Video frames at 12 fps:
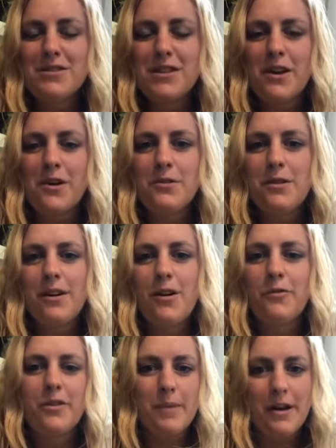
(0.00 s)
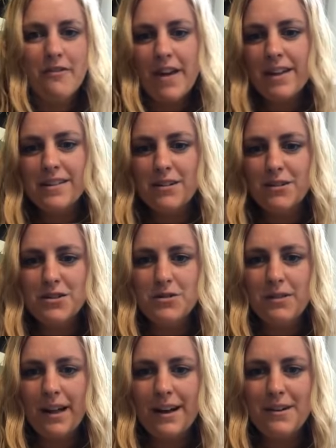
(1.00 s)
so. Hopefully my fans aren't
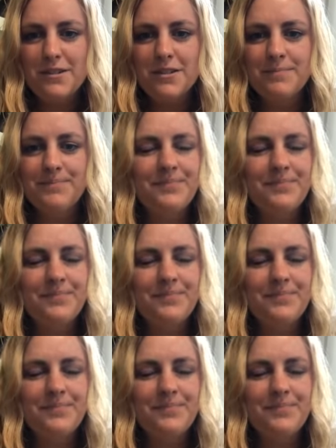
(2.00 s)
too loud.